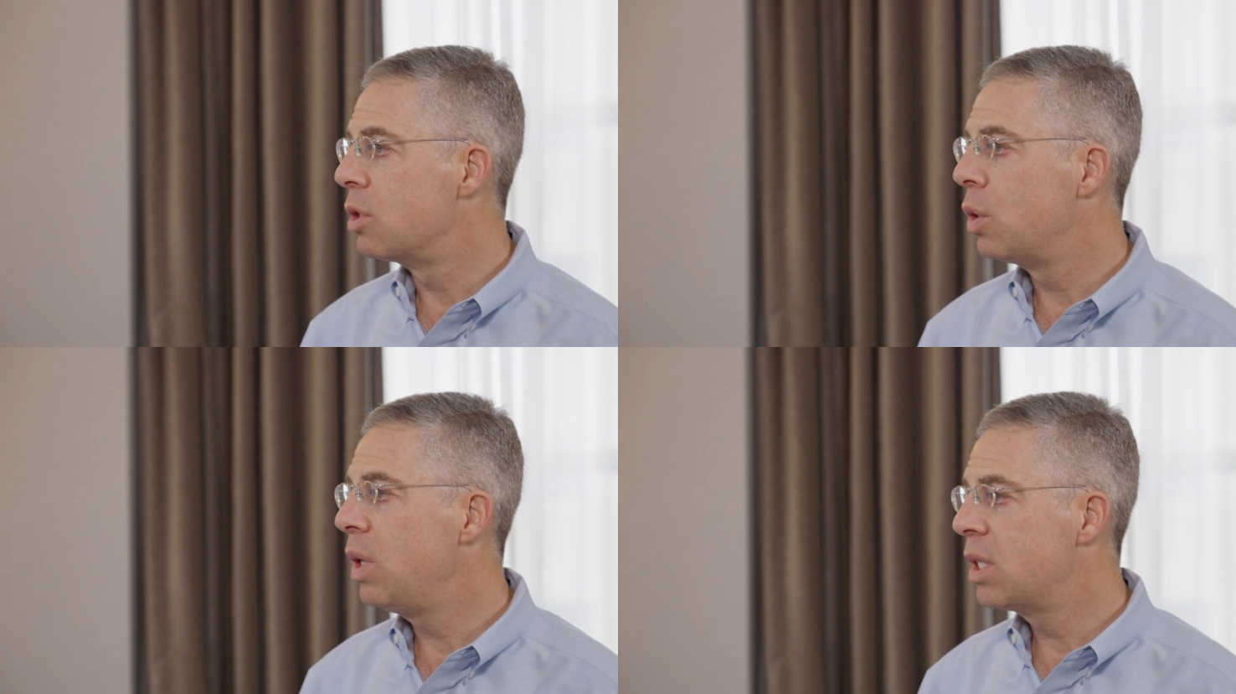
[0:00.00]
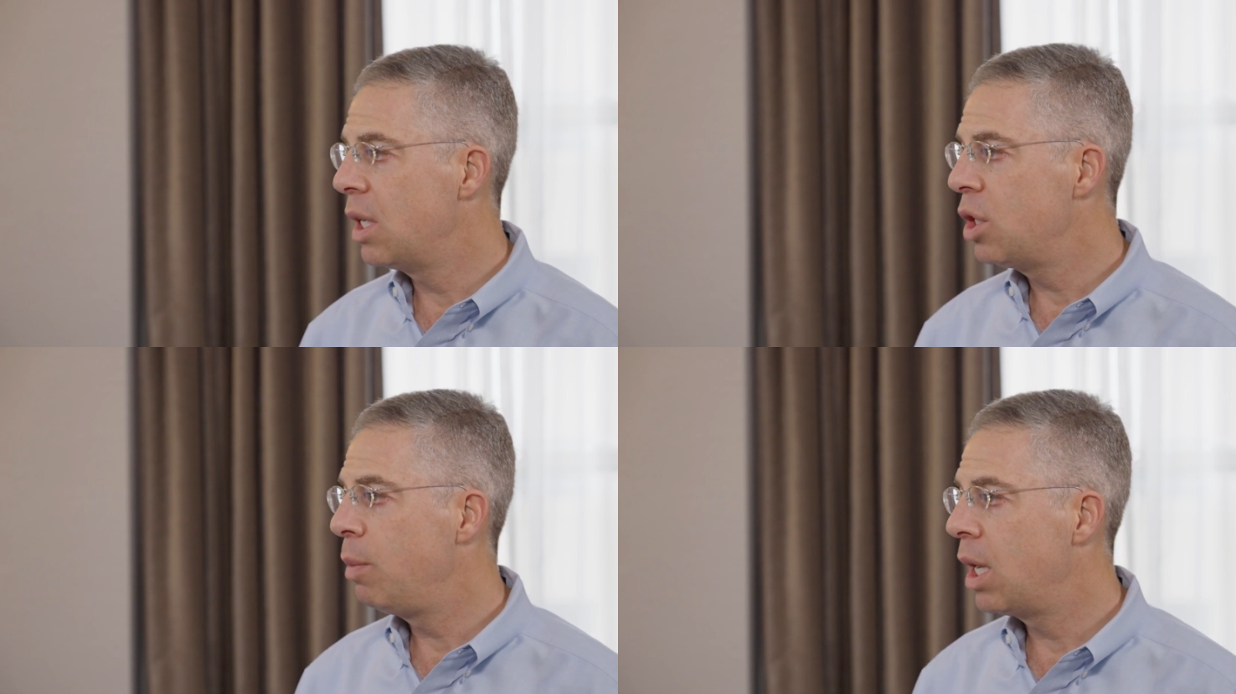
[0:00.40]
So we
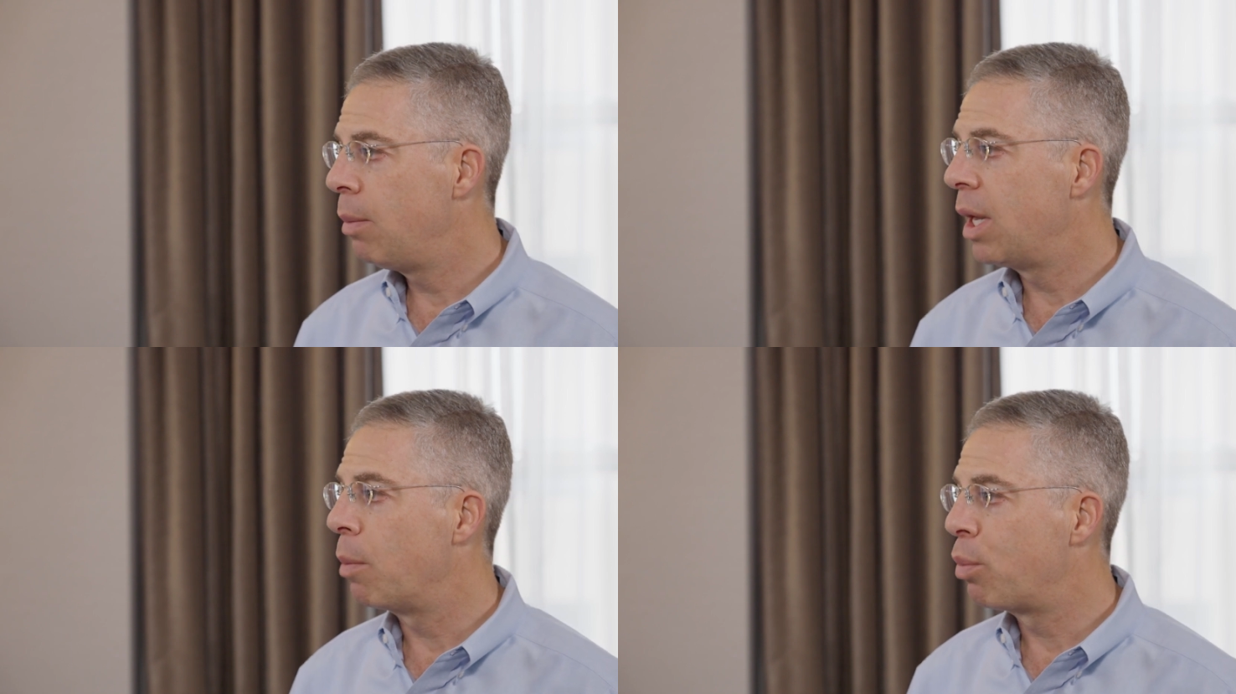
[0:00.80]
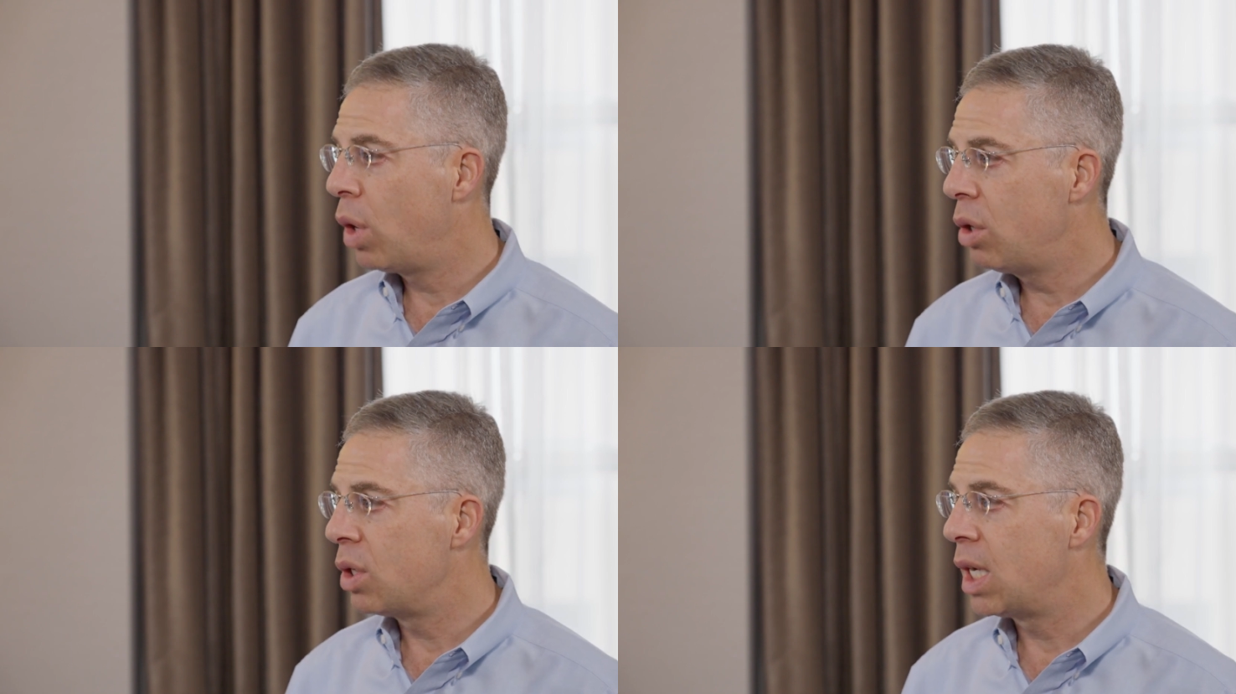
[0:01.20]
essentially become like a
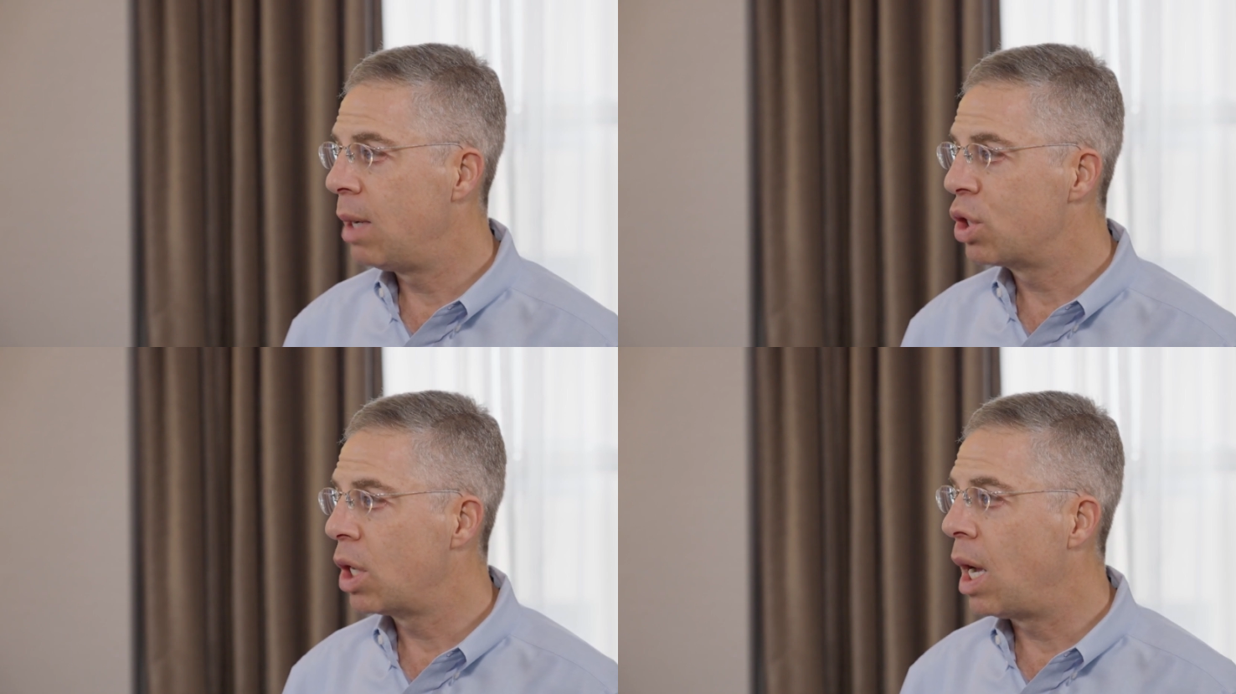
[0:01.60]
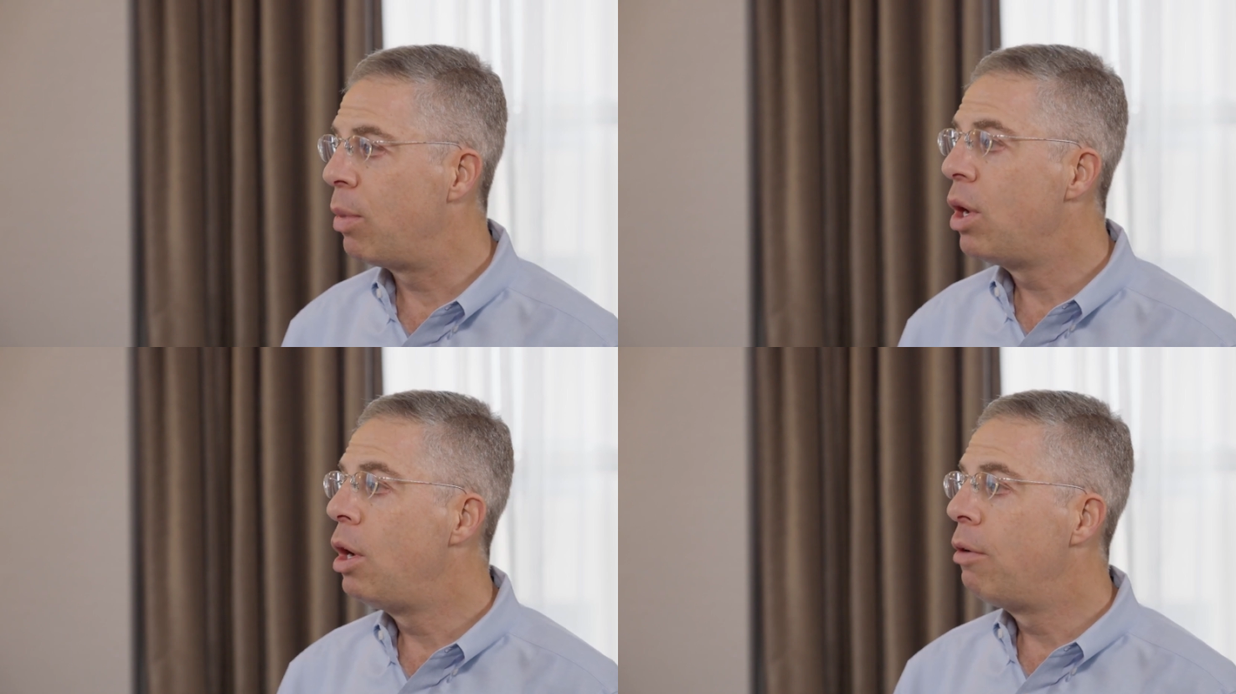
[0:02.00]
prototype
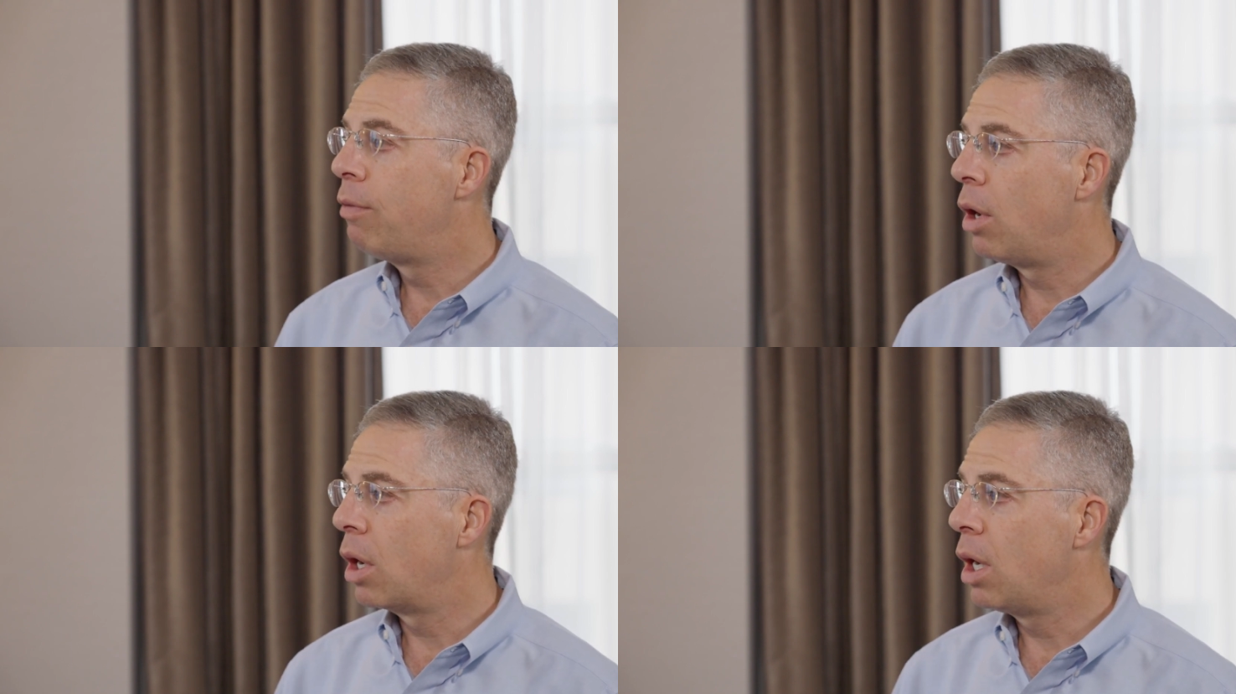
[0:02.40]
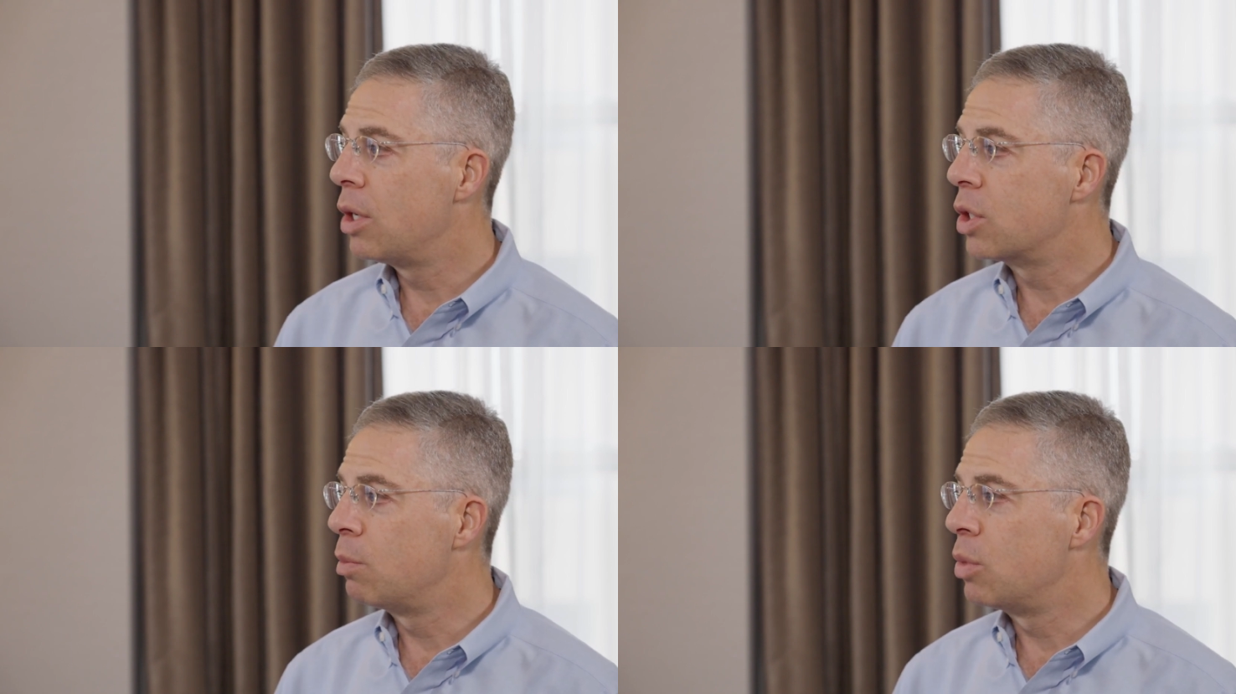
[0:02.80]
shop for our
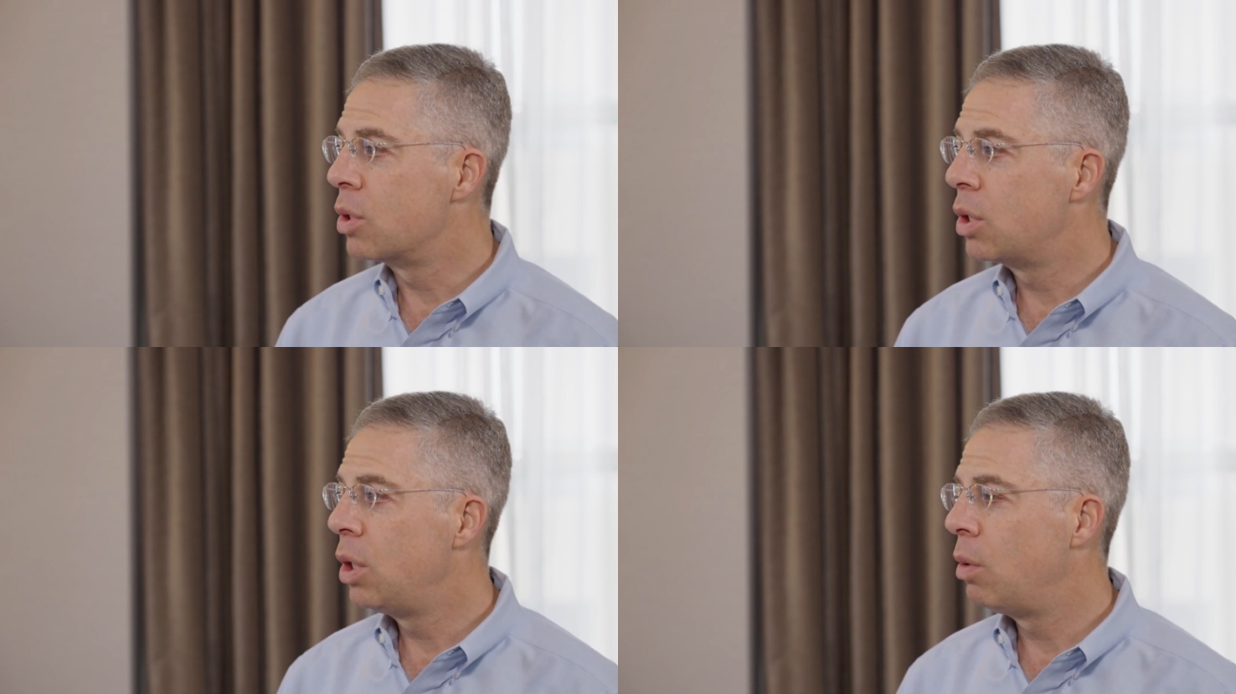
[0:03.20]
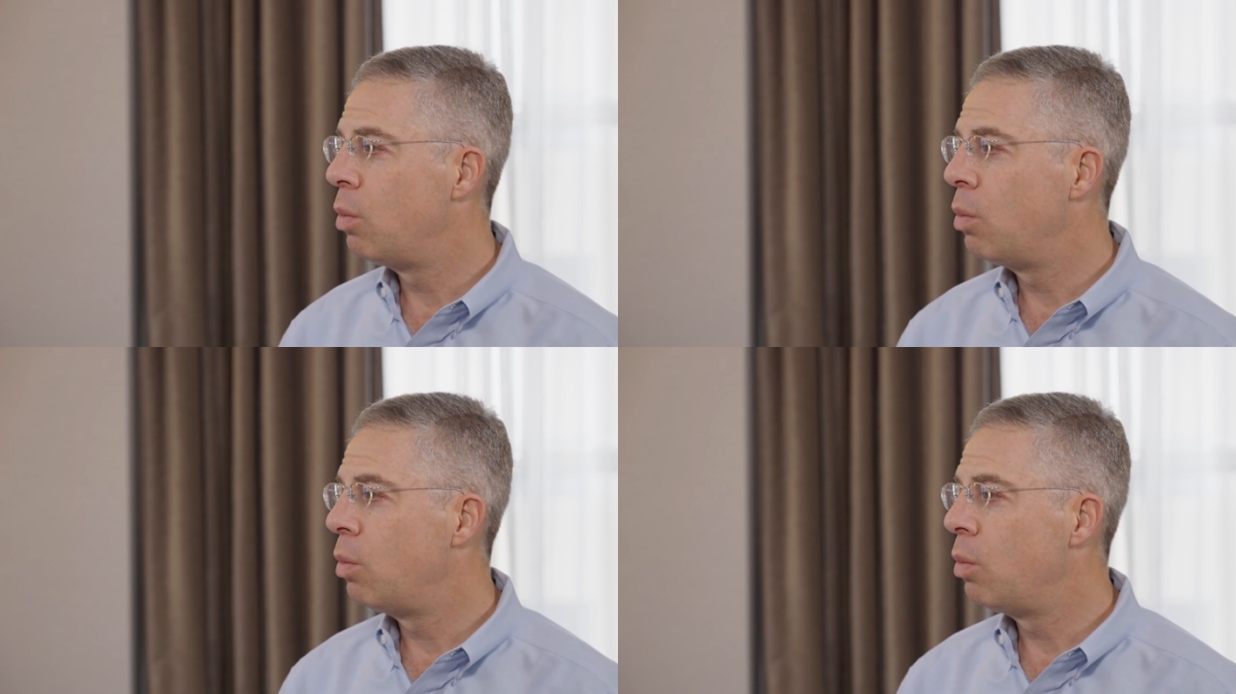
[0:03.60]
customers too.